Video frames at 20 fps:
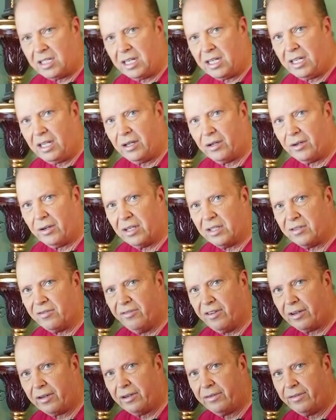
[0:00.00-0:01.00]
in here is
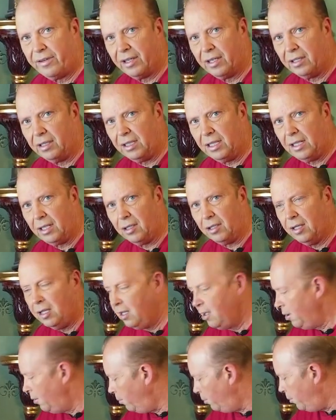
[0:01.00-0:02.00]
very, very little,
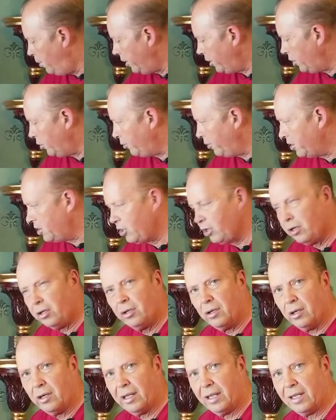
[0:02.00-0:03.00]
but your return
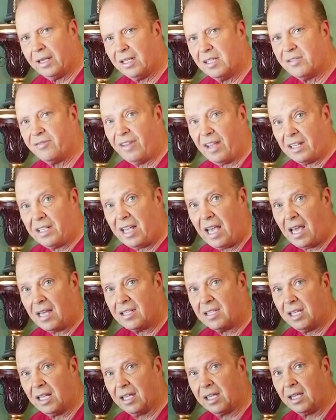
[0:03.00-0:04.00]
on it is
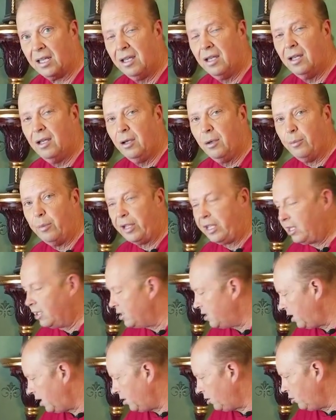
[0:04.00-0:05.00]
fantastic
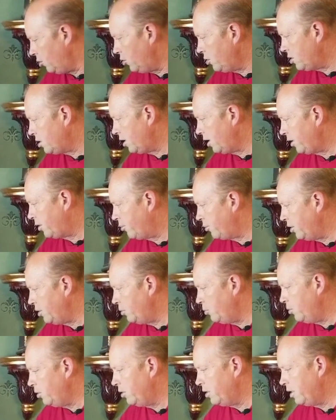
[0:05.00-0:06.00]
because it looks like real
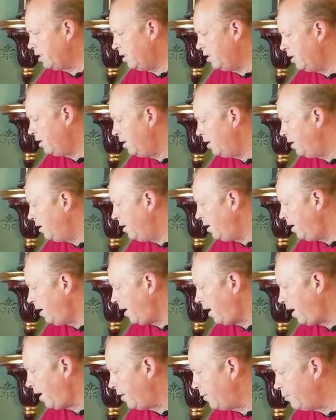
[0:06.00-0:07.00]
wood
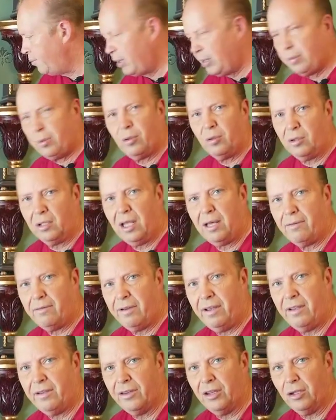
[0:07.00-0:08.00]
and people love
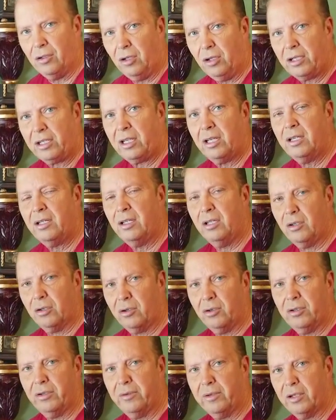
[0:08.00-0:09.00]
the look. You're
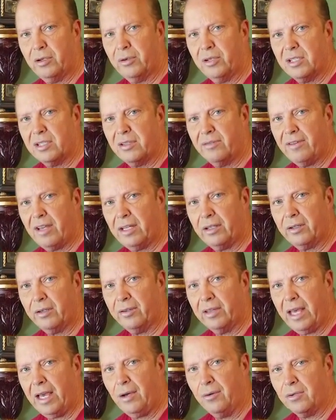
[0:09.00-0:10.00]
going to increase the value of
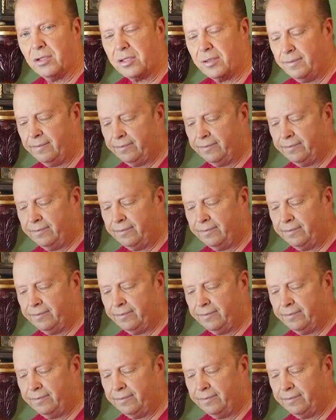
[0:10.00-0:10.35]
the house.